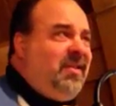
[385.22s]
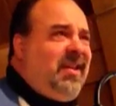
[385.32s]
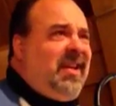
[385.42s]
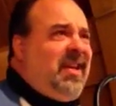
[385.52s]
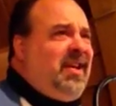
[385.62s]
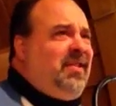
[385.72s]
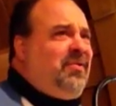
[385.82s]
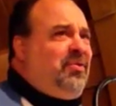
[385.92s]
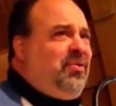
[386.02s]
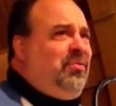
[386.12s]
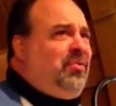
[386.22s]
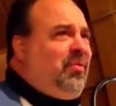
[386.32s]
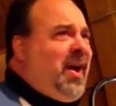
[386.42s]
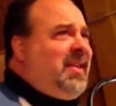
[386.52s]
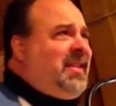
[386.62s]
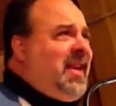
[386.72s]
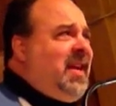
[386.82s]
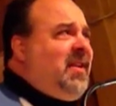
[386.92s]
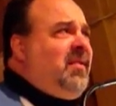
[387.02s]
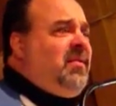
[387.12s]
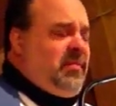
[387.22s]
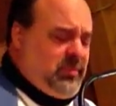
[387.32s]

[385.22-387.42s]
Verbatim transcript: Did he do the right thing?